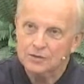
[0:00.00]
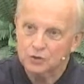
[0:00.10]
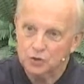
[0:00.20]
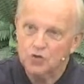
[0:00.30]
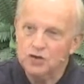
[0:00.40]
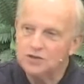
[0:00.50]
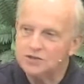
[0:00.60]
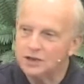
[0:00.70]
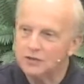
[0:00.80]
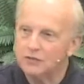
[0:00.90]

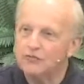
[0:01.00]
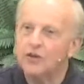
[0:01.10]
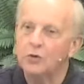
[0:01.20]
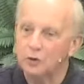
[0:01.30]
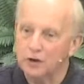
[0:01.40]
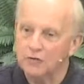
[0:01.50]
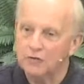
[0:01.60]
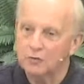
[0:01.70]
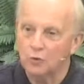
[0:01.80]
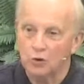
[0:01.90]
duties of the federal
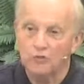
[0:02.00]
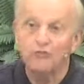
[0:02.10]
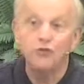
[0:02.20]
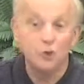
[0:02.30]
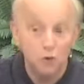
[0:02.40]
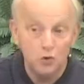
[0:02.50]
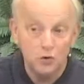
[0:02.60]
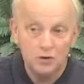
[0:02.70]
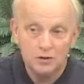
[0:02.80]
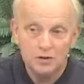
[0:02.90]
government were
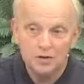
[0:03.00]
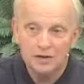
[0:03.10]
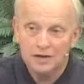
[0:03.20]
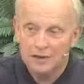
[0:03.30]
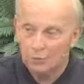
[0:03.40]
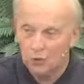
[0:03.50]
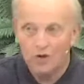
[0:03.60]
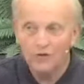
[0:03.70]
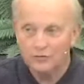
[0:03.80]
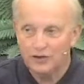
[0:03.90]
few and
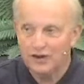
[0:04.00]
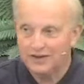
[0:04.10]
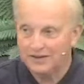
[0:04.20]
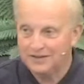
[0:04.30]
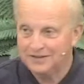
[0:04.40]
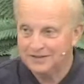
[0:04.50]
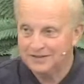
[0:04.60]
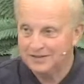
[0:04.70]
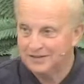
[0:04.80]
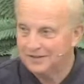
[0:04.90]
well-defined.
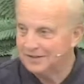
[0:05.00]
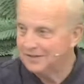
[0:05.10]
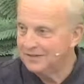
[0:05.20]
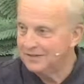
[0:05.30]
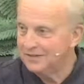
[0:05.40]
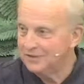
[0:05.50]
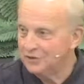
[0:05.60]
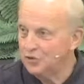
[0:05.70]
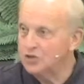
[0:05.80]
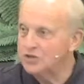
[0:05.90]
The
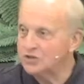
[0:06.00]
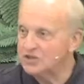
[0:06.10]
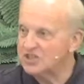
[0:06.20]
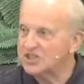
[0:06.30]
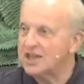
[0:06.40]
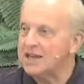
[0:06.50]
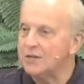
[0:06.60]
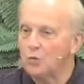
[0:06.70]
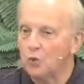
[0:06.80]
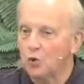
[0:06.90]
duties of the
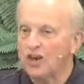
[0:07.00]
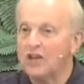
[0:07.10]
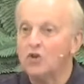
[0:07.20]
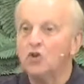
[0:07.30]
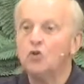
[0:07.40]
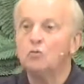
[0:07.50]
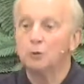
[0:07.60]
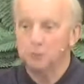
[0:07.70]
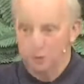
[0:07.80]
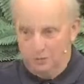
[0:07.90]
state were
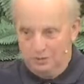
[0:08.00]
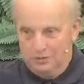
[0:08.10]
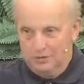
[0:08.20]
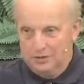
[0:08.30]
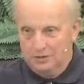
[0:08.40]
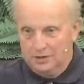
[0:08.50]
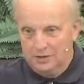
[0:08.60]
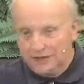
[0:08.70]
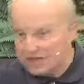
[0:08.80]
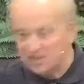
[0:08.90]
innumerable,
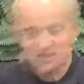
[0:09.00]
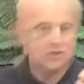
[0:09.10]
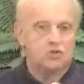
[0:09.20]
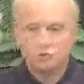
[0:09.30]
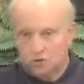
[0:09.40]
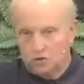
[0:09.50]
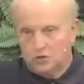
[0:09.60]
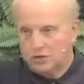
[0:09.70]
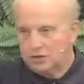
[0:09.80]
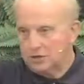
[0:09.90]
and that's
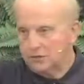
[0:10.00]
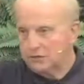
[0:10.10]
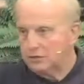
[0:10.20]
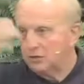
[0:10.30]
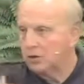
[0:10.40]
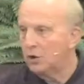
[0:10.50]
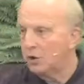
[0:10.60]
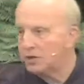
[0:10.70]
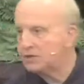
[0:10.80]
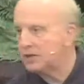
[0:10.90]
turned itself
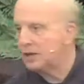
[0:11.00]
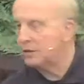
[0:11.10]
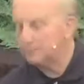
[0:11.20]
on its head